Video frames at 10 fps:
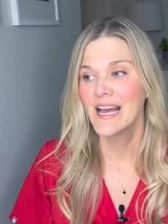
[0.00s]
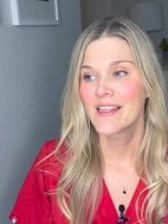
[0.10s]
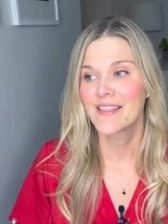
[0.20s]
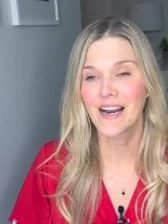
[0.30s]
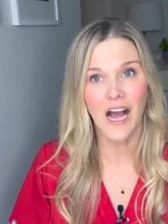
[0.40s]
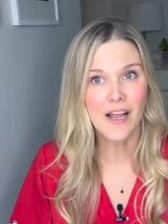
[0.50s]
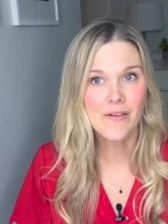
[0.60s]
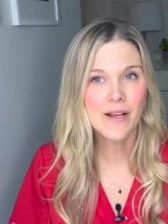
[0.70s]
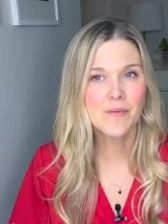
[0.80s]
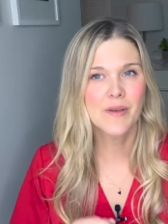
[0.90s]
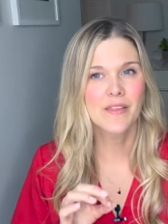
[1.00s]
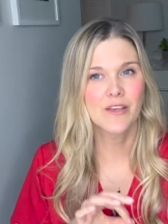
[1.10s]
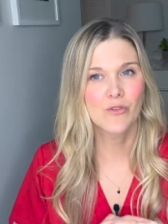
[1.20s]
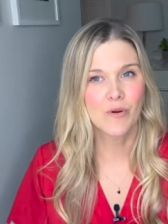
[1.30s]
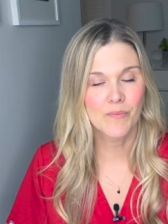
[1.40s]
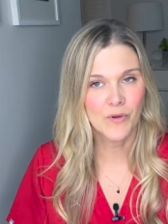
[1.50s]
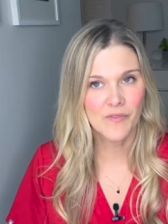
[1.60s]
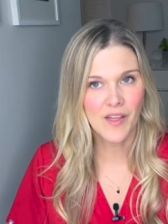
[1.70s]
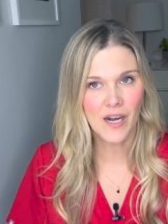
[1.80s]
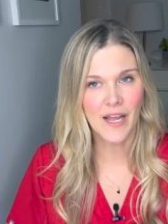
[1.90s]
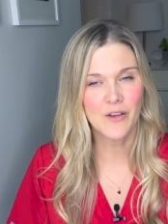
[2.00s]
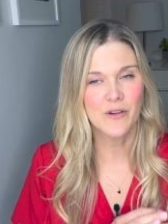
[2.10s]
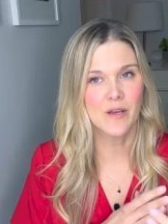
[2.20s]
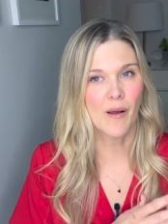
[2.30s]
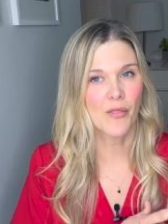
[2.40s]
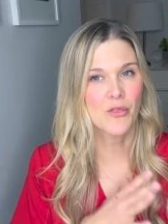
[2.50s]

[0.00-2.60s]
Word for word: then I recommend that you remove that IUD about